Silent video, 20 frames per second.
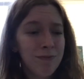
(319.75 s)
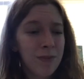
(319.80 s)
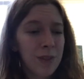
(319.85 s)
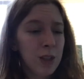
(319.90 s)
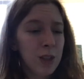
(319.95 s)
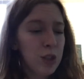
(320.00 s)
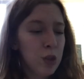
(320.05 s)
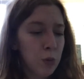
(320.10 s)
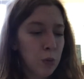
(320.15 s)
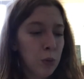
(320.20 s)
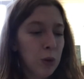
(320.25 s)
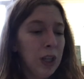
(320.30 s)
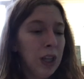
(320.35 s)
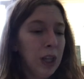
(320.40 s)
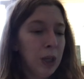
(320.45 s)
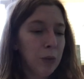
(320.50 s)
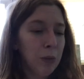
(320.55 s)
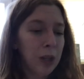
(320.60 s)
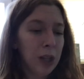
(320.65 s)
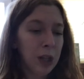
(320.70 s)
It's a
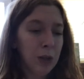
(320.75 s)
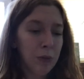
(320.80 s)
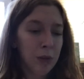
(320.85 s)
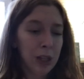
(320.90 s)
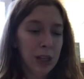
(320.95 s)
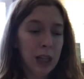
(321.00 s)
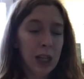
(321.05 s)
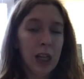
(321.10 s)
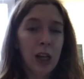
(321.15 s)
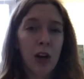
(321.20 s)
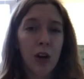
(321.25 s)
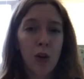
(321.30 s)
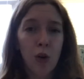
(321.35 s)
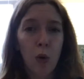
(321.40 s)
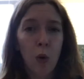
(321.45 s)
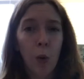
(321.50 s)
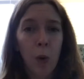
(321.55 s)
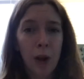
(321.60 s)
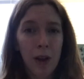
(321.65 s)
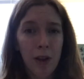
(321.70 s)
really, really, really good
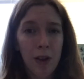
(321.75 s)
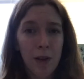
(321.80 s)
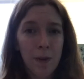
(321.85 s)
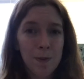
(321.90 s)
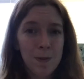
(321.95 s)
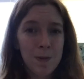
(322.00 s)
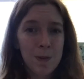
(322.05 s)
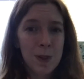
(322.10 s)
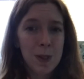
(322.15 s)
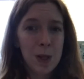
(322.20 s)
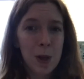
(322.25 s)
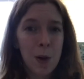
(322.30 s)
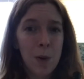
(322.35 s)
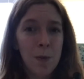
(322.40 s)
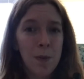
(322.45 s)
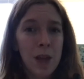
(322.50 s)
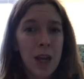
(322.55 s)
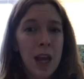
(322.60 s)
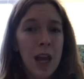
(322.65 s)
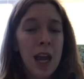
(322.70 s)
oil. So
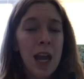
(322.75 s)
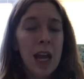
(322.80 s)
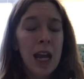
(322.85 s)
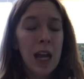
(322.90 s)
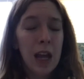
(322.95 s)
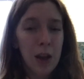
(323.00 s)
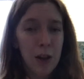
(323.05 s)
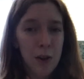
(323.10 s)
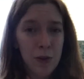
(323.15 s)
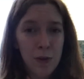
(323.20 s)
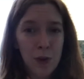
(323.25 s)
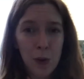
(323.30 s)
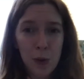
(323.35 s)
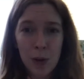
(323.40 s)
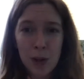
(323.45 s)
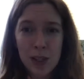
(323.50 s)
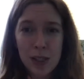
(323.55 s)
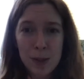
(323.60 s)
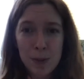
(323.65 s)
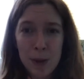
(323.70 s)
if you
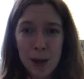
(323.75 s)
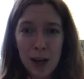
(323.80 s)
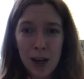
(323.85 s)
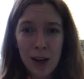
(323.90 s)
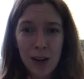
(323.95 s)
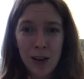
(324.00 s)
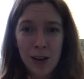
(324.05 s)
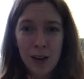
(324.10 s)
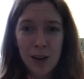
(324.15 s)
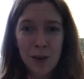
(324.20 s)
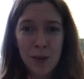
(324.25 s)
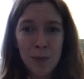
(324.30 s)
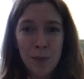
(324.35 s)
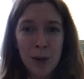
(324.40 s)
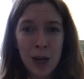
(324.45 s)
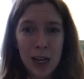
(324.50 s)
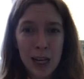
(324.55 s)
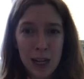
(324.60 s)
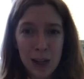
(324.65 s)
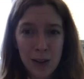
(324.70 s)
can spare
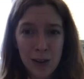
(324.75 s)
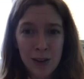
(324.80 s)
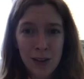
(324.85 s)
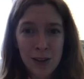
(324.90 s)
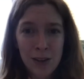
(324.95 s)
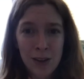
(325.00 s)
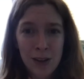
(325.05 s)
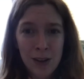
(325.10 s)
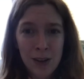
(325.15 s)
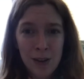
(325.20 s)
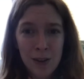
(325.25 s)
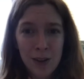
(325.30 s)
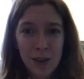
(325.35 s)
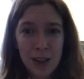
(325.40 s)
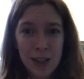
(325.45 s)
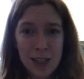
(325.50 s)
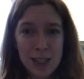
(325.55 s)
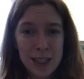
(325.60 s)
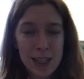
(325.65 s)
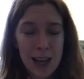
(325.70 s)
money for
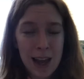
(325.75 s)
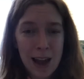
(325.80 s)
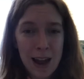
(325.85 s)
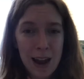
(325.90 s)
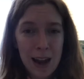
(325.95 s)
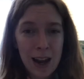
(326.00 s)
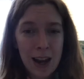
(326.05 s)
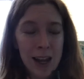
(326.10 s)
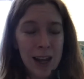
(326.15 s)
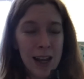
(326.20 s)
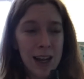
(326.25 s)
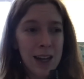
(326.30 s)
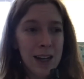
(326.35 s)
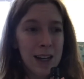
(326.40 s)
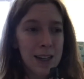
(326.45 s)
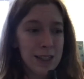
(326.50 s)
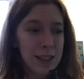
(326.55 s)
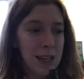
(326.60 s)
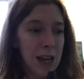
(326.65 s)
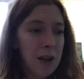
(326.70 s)
this guy,
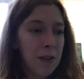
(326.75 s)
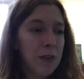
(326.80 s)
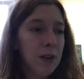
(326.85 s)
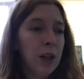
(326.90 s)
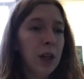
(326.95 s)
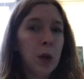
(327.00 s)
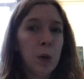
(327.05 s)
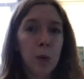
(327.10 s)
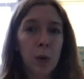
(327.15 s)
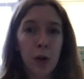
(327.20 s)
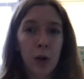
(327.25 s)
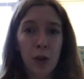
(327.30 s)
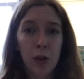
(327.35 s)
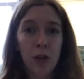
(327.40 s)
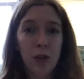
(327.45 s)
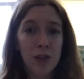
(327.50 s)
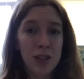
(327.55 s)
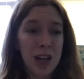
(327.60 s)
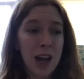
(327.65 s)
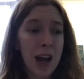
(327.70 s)
is definitely worth
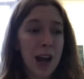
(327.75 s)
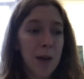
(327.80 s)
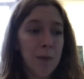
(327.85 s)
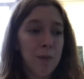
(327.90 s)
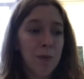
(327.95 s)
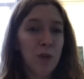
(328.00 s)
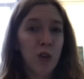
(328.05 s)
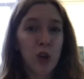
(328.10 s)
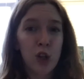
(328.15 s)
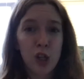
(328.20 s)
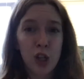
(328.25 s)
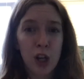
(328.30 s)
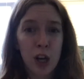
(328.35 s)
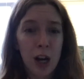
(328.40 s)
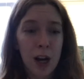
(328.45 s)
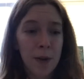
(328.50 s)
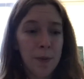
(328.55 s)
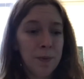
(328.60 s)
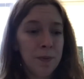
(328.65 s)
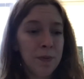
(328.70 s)
your time for sure.